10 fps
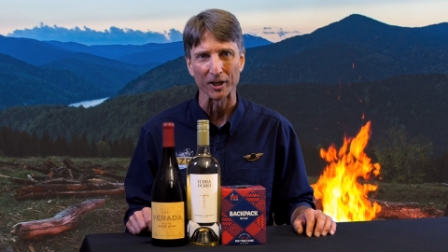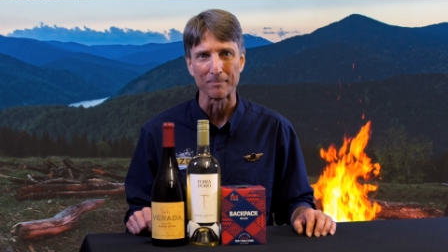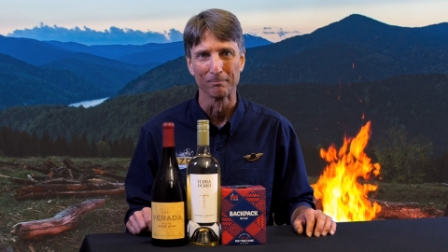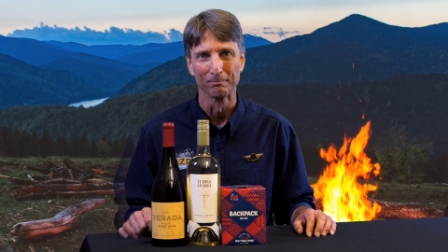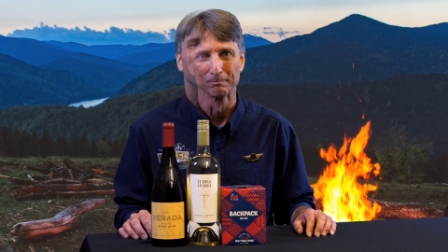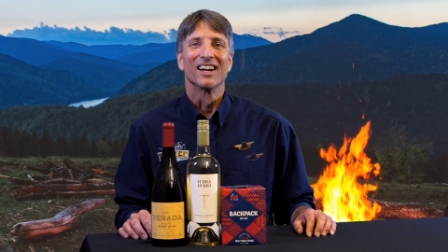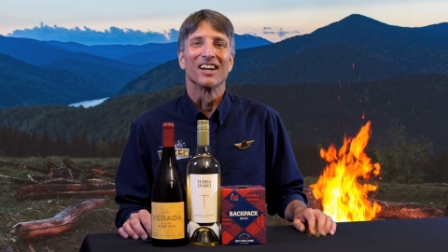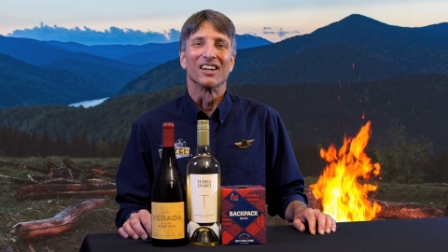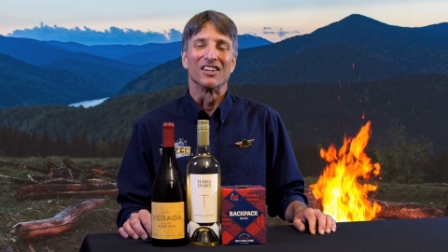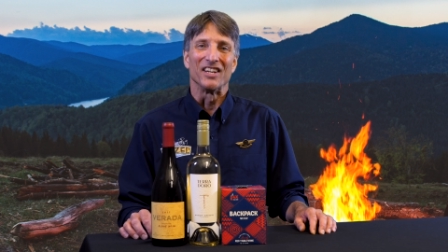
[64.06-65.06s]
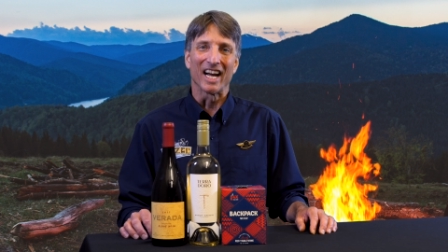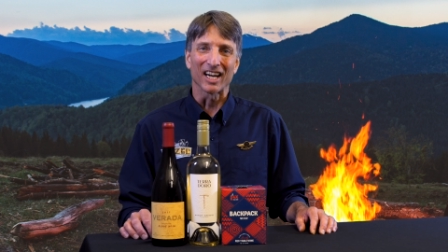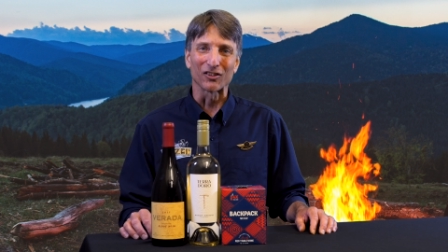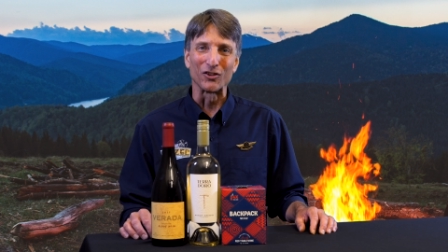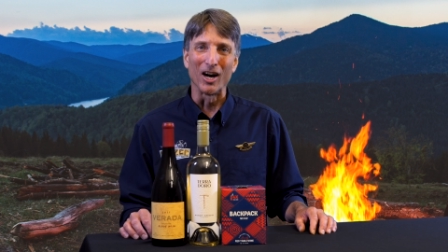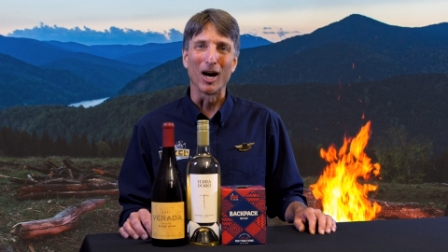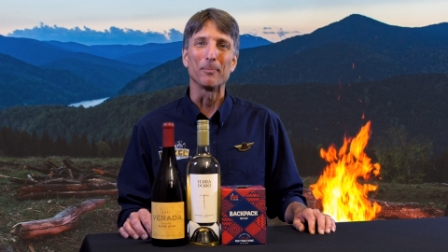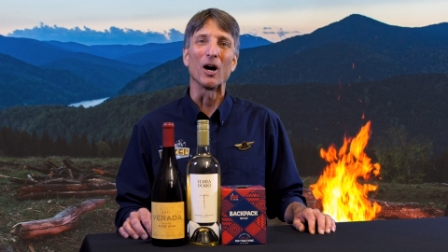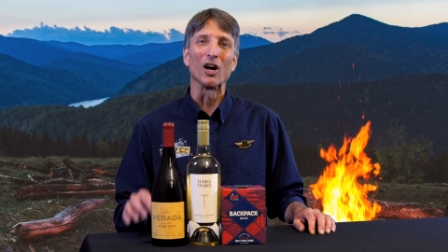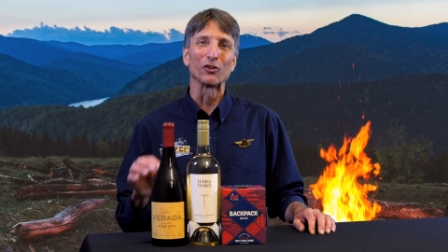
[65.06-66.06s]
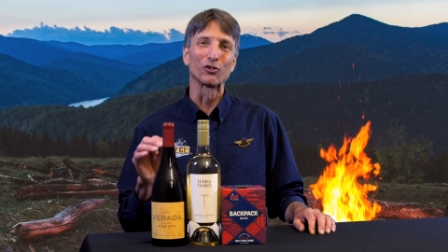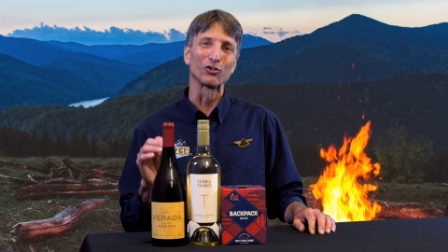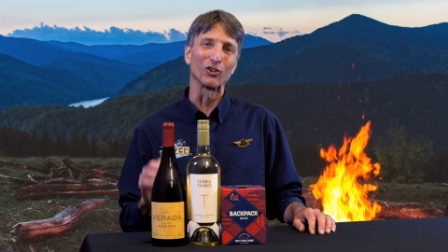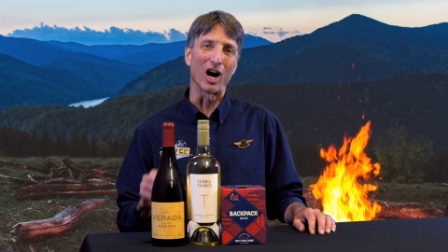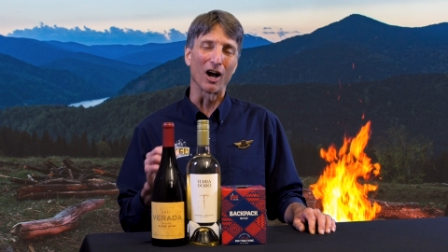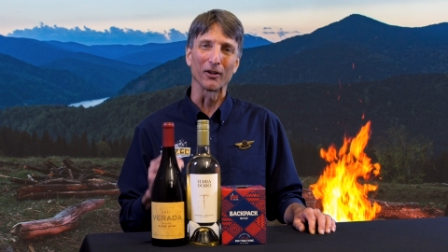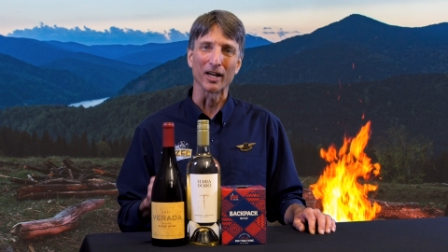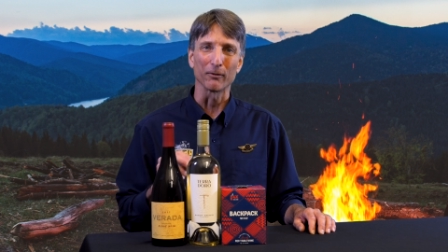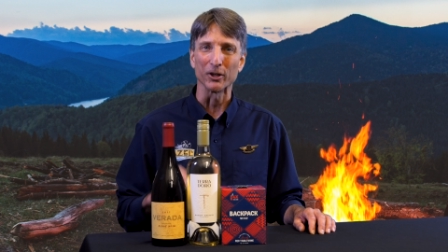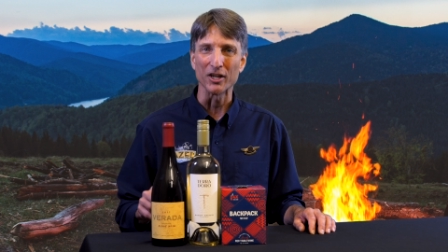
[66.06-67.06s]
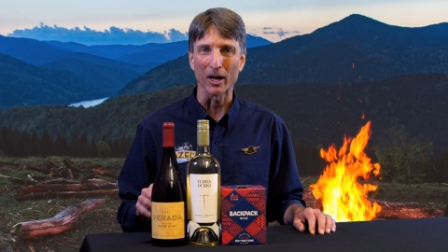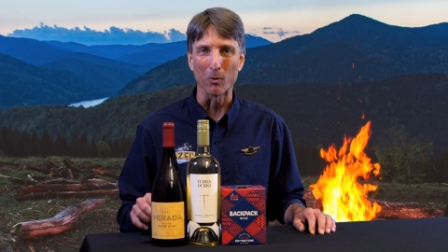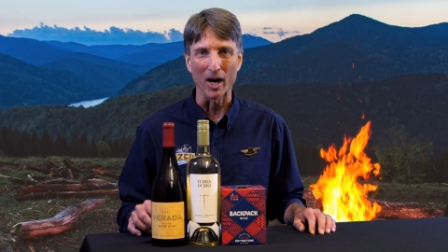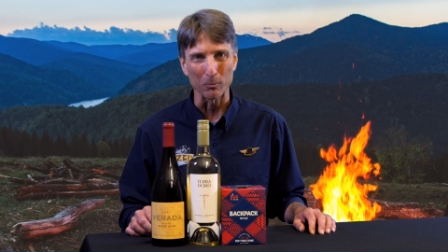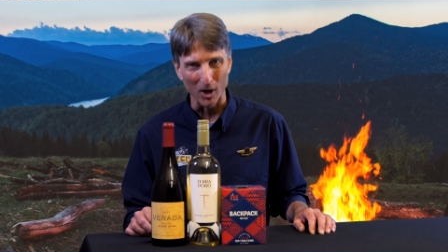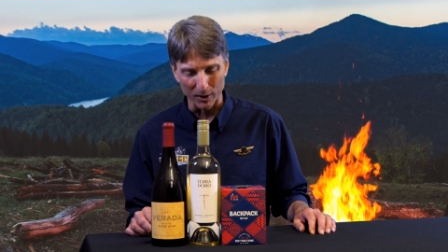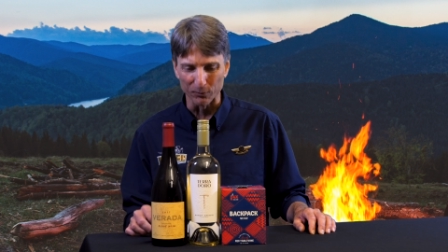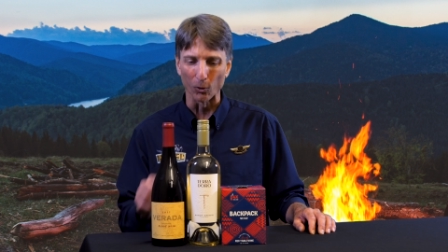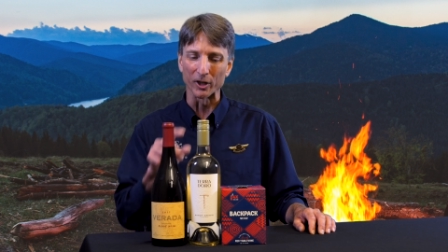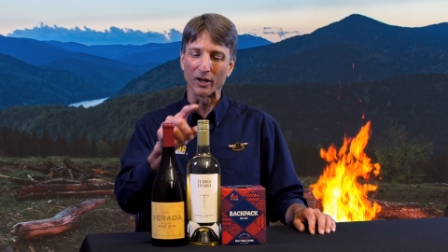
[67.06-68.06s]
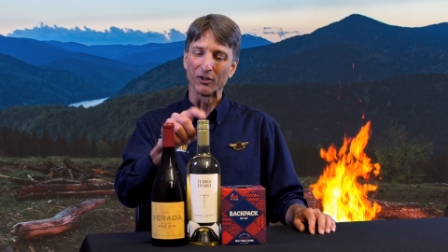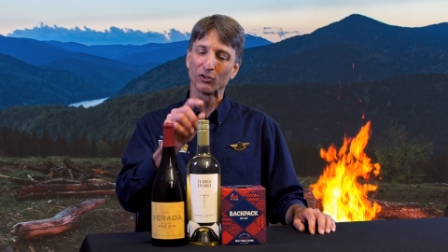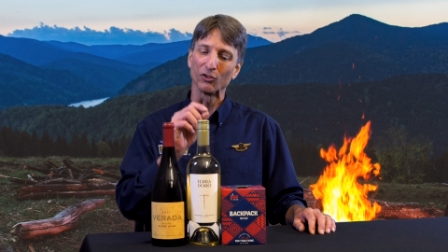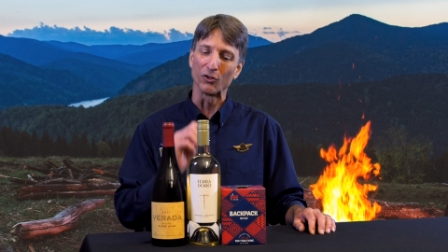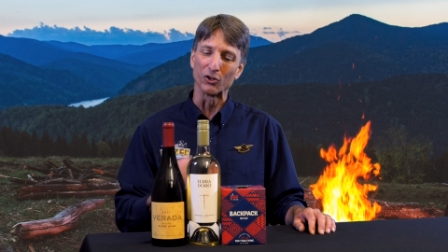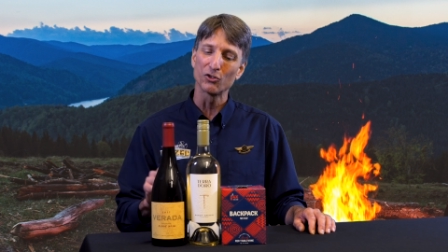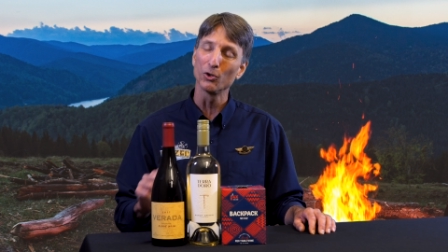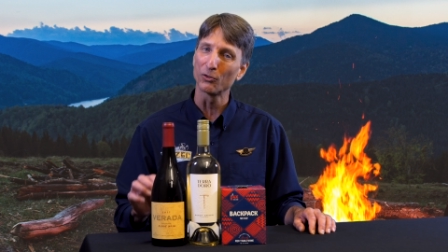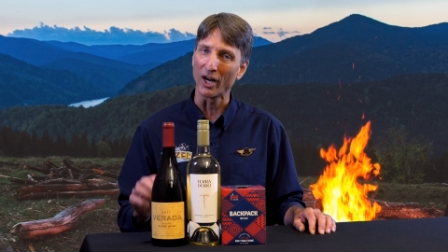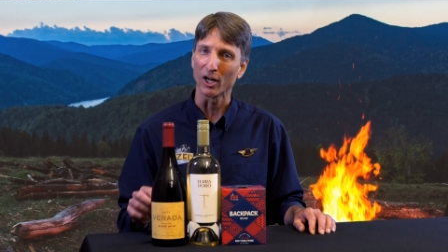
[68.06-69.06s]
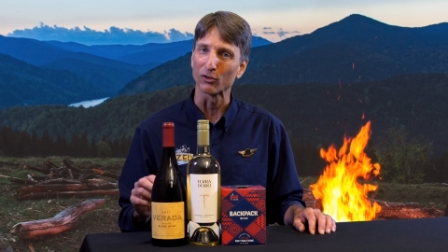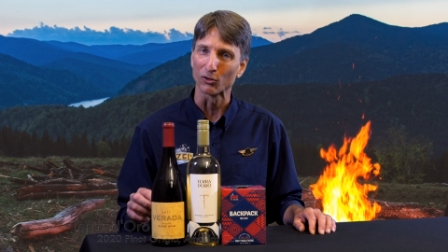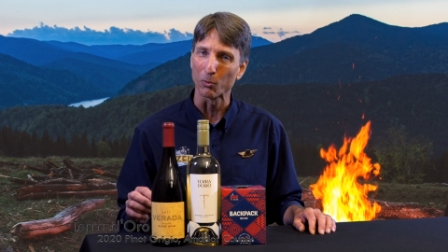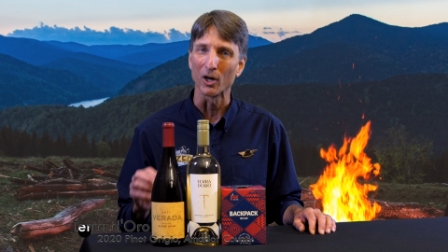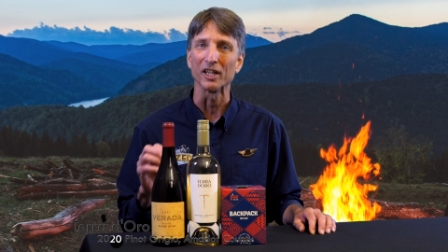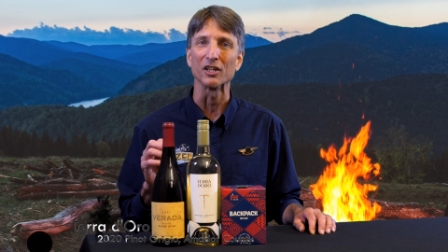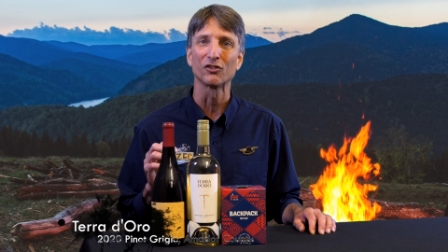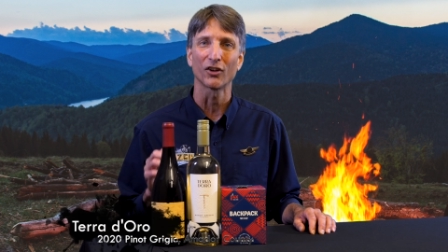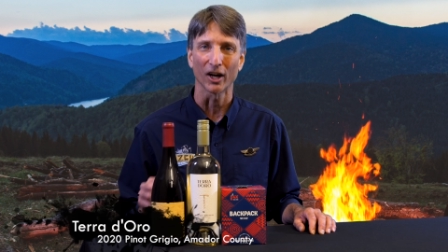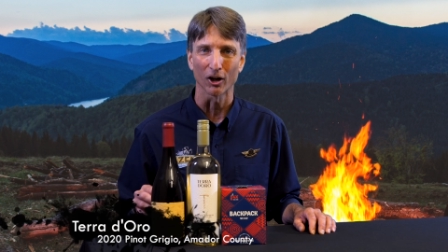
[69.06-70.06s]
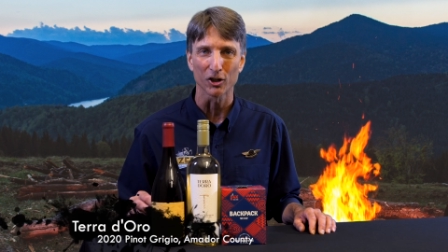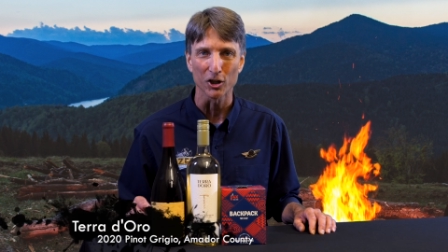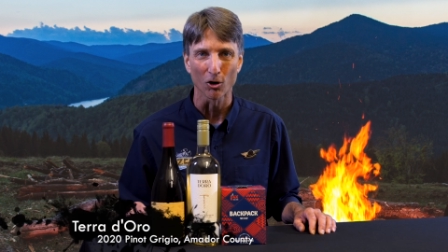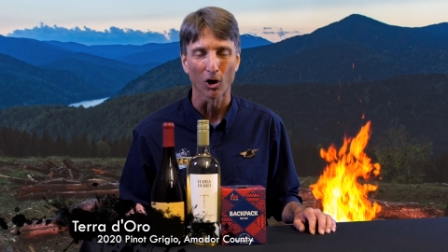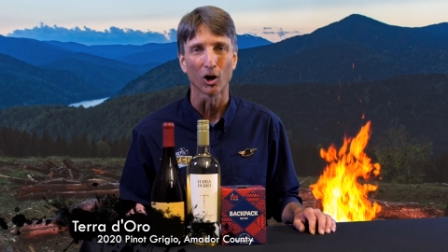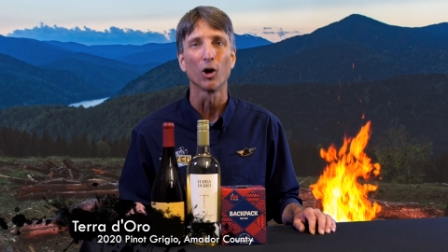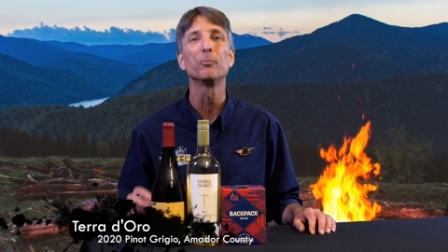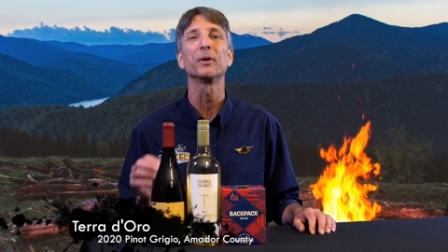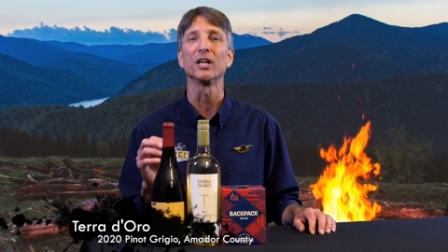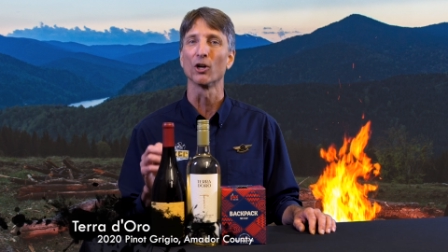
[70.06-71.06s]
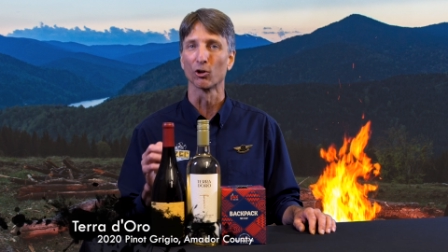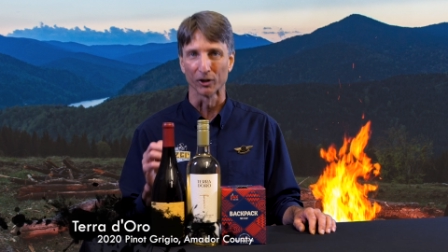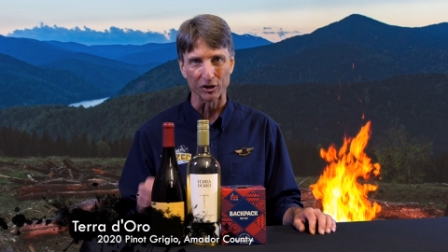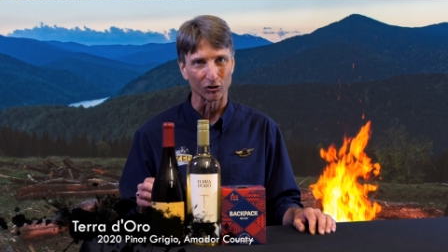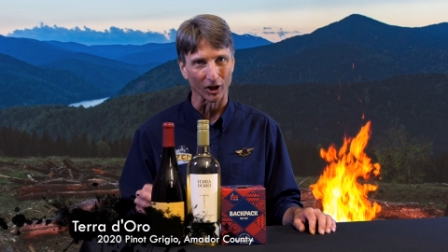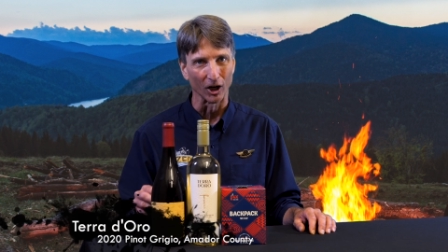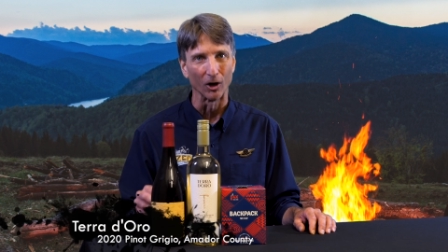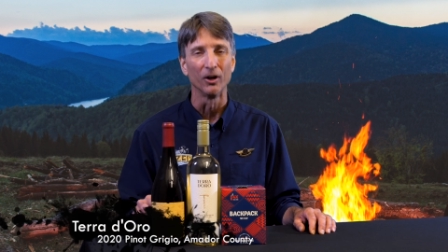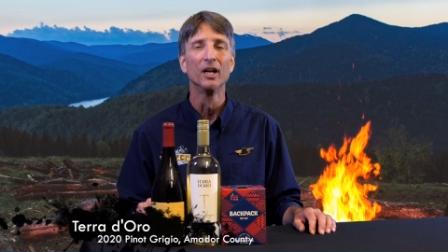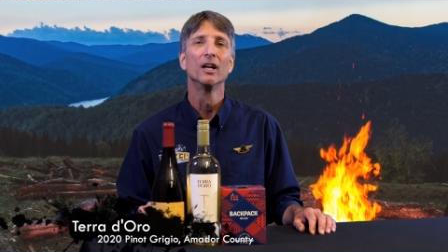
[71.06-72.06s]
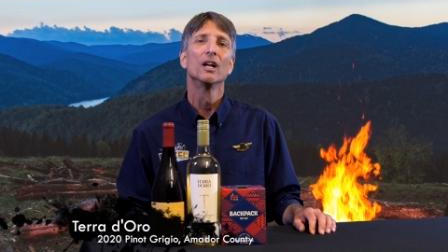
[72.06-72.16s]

you. Next up, a solid everyday white wine for you. This is the 2020 Terra d'Oro Pinot Grigio.